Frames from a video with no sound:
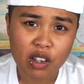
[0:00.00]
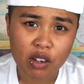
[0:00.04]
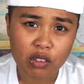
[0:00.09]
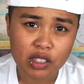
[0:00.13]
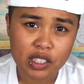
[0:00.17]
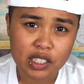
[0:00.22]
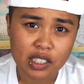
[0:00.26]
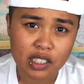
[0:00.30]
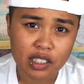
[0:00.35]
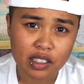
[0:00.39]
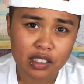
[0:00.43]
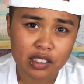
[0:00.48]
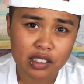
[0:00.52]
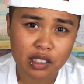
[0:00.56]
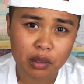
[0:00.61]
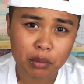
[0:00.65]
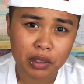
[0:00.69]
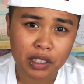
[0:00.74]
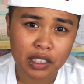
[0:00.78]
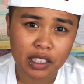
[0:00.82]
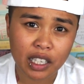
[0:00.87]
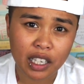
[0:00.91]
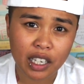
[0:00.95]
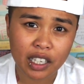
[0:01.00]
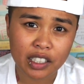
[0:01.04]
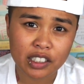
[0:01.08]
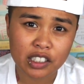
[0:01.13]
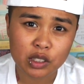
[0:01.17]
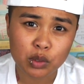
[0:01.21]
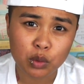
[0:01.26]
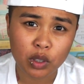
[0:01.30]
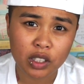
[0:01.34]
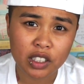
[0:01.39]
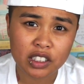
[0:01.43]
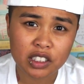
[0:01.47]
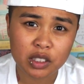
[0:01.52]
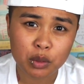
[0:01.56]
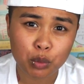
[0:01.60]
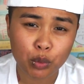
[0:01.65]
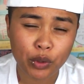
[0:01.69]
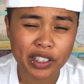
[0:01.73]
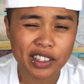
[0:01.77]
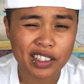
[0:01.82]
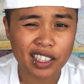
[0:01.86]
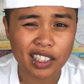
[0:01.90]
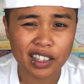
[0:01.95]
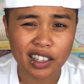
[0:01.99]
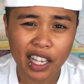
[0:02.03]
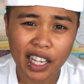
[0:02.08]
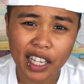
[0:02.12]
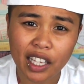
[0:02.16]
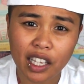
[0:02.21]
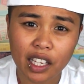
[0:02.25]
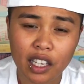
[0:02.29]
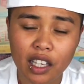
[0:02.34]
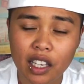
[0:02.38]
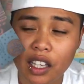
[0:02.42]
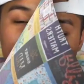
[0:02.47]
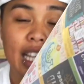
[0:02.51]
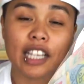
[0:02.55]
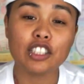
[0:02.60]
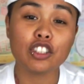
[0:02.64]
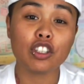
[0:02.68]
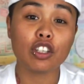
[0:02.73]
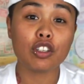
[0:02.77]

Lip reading: noticing and something that I just wanted to bring to light. As